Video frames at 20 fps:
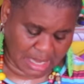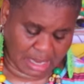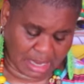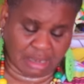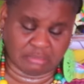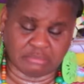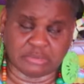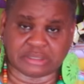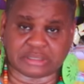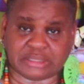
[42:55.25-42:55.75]

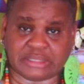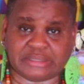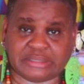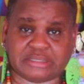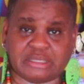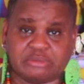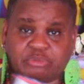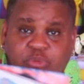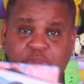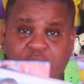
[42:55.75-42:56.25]
I'm looking at
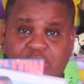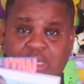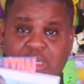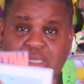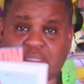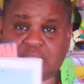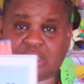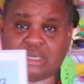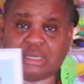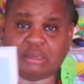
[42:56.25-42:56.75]
this with
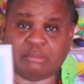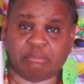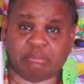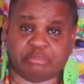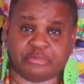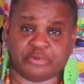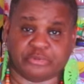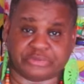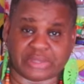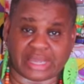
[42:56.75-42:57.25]
color.
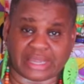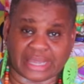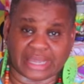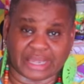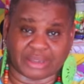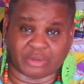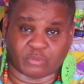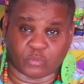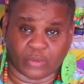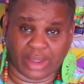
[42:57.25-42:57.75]
You think I
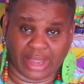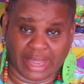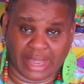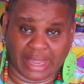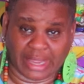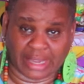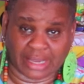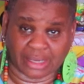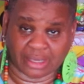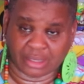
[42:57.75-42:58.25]
could
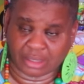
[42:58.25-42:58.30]
wear it?